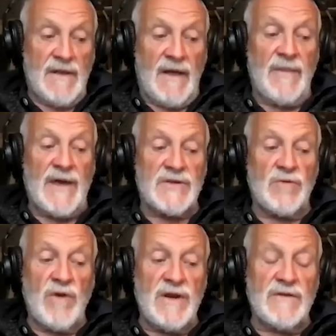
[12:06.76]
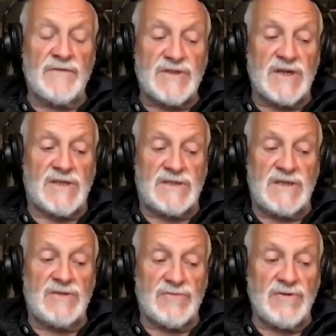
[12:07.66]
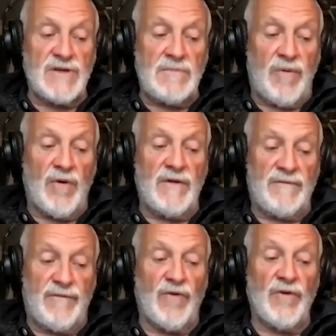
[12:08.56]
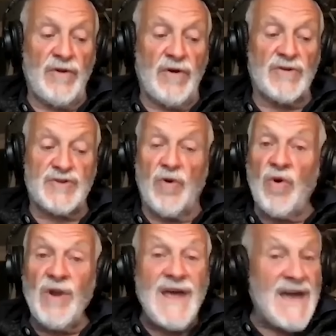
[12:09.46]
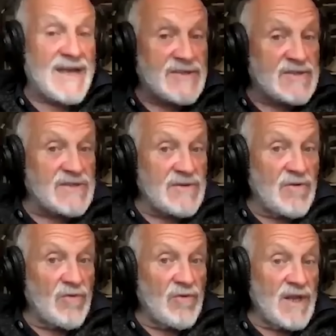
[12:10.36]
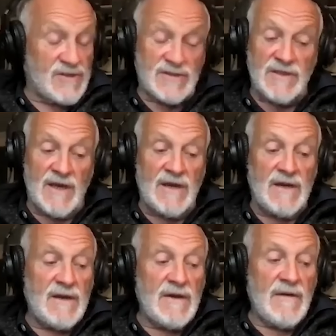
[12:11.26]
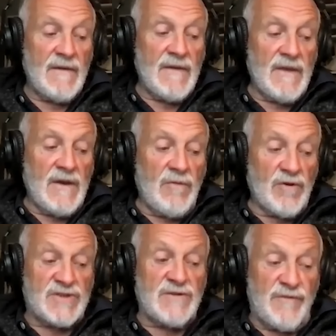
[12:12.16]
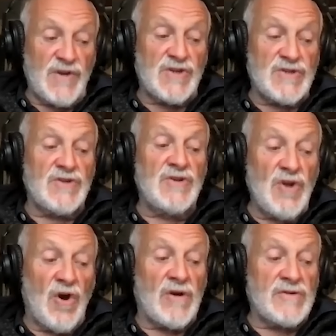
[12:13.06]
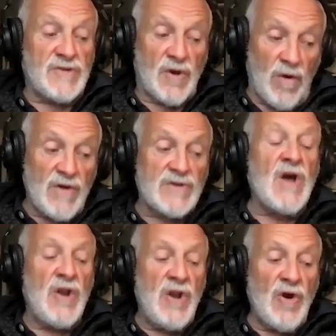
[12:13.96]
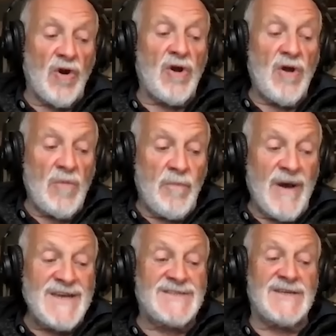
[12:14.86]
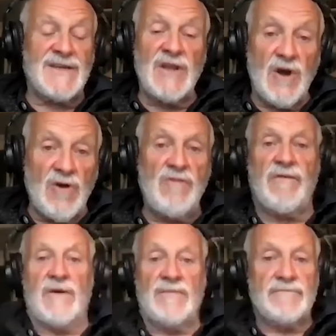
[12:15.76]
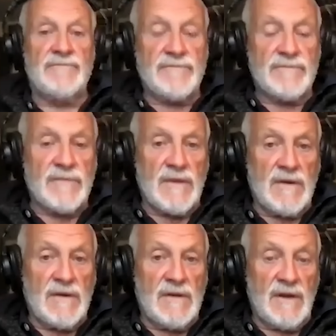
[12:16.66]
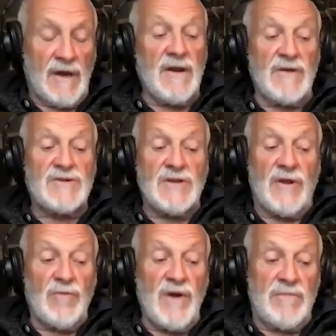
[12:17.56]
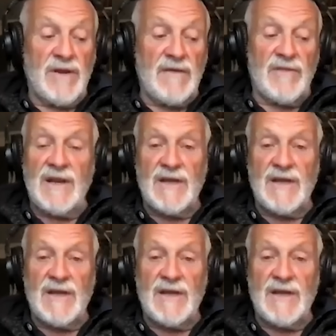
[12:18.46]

and that a wind of 63.4 knots or less than that was sufficient to quote, knock Bayesian over. Now, I know it's a lot of wind, but nevertheless.